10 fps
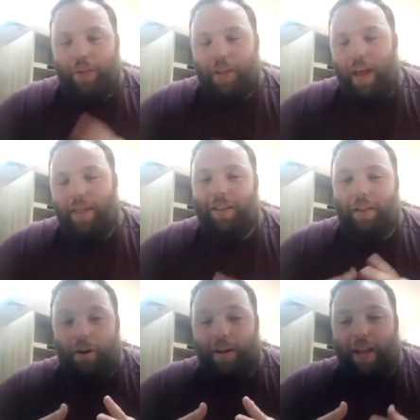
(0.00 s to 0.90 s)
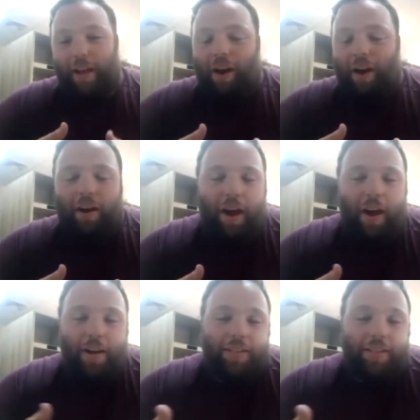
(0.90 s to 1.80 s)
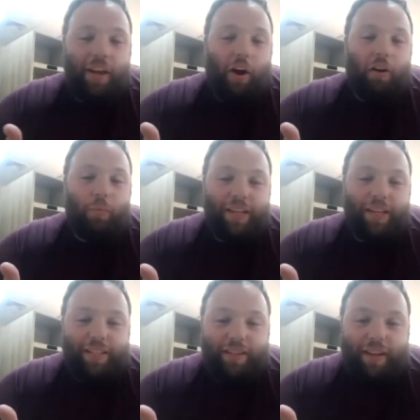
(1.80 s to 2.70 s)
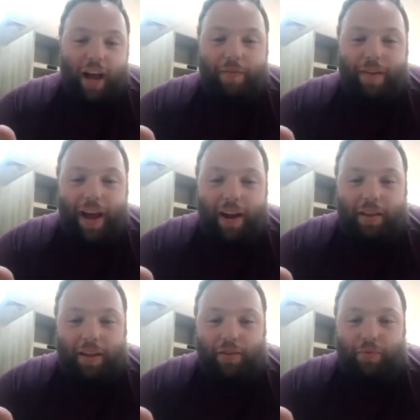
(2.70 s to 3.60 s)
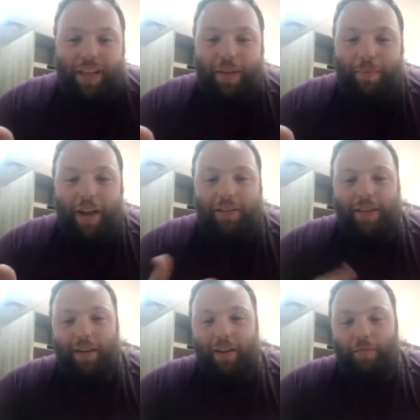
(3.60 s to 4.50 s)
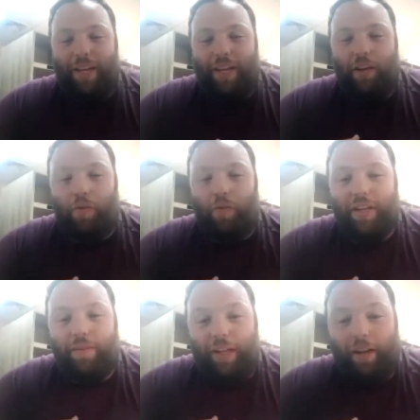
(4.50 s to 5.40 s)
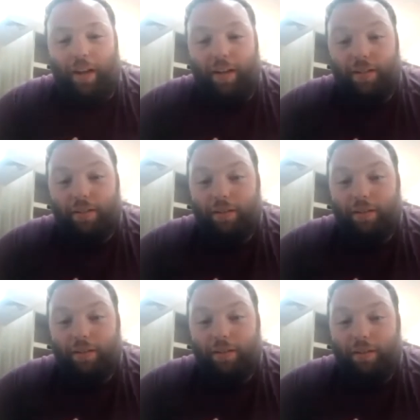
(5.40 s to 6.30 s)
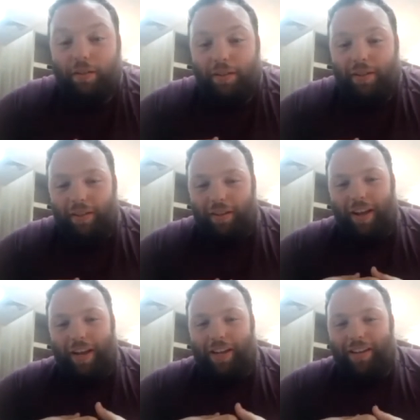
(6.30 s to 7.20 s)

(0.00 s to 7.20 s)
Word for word: And then the third is I've honestly always kind of had the Israeli mindset of being aggressively nice. Like,